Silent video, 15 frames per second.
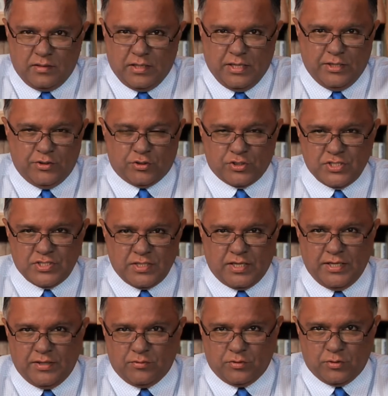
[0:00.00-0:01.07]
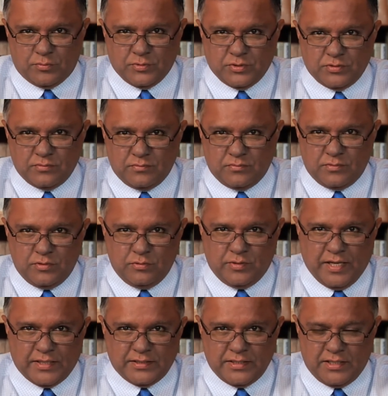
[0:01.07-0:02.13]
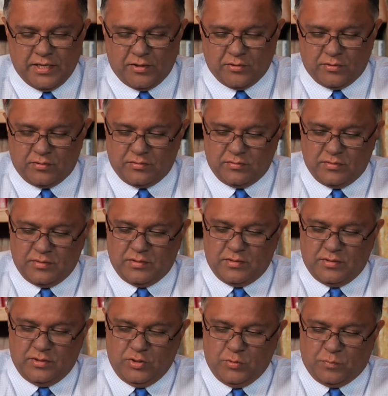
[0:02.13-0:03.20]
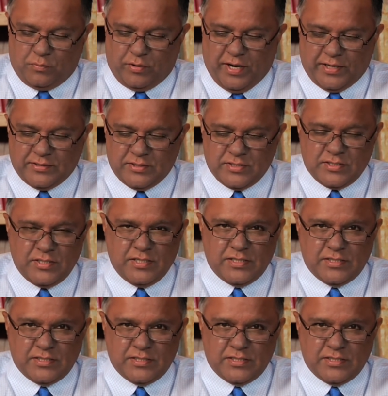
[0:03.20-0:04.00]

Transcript: In your study groups, you get together you practice the